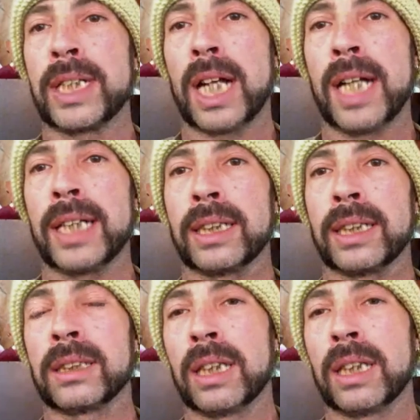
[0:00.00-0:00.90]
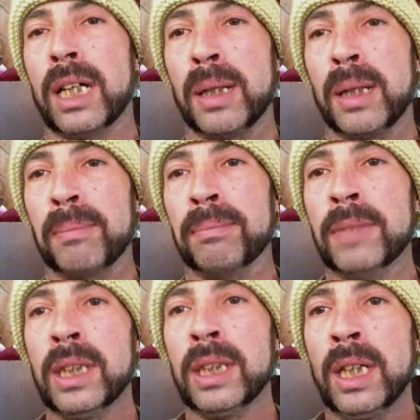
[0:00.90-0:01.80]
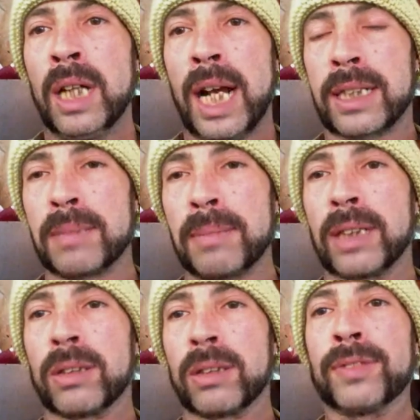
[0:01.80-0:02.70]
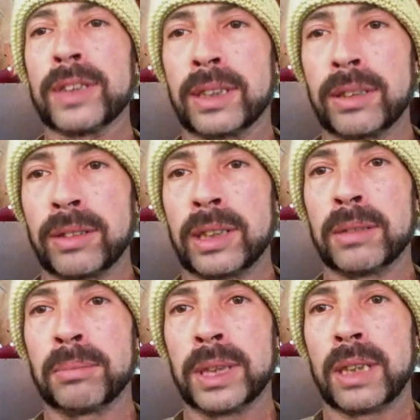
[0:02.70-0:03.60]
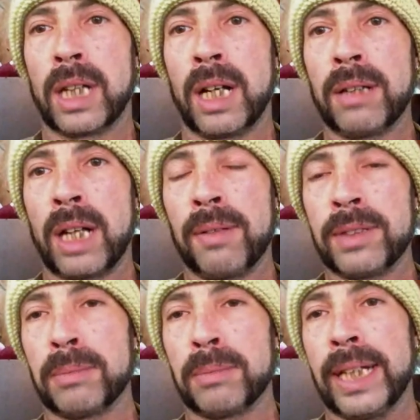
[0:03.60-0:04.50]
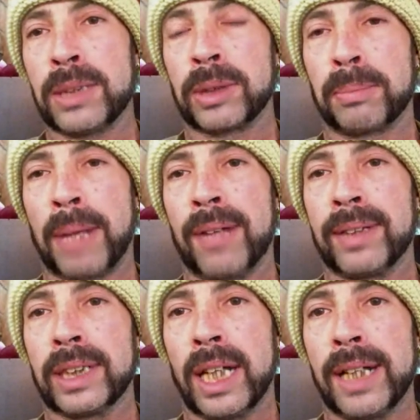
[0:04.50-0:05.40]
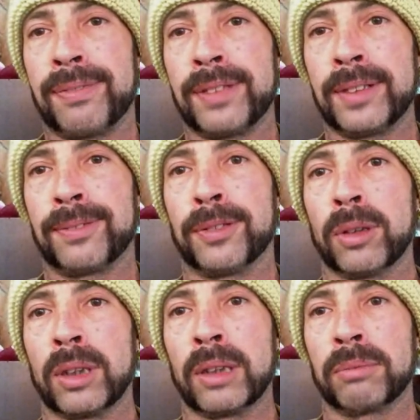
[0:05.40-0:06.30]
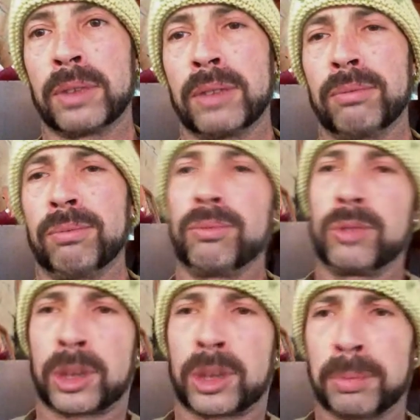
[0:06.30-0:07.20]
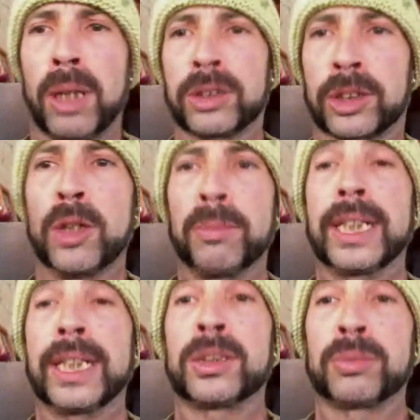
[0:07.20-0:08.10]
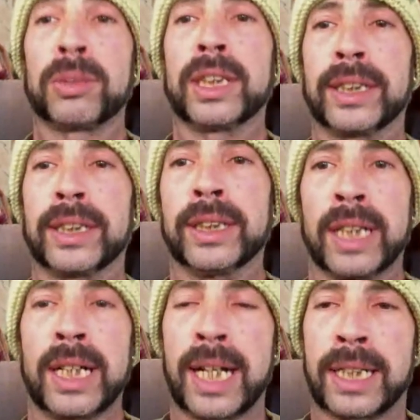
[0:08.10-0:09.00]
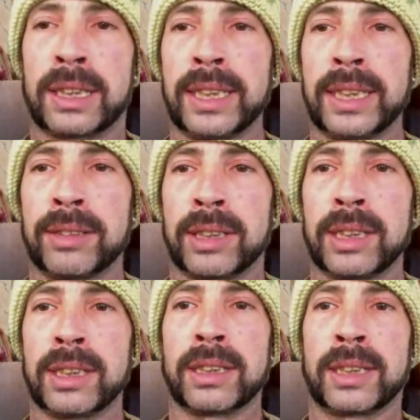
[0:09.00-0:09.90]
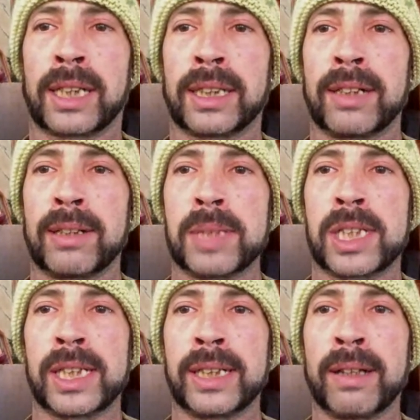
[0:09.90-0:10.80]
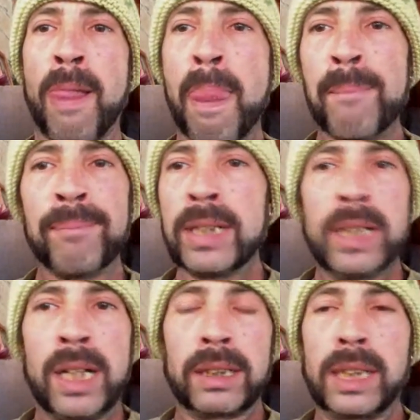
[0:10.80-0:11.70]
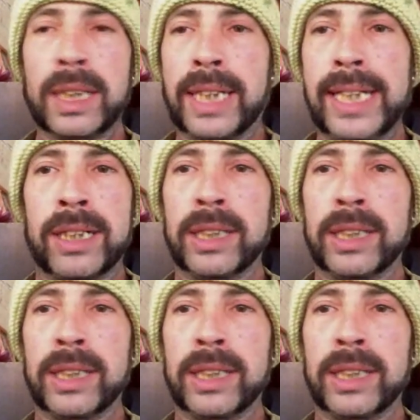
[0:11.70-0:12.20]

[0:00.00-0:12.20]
nice. Actually, my girlfriend's using it, but I was amazed with the battery life, and for small scope things, it's really good. I could see using it as a secondary machine. A geek